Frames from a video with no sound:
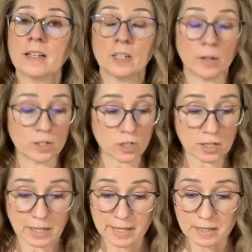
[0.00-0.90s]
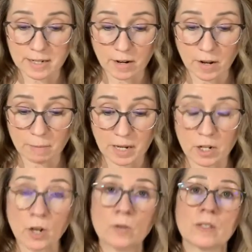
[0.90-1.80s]
I just glance down at my
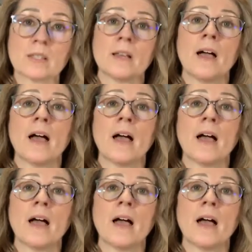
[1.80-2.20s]
notes,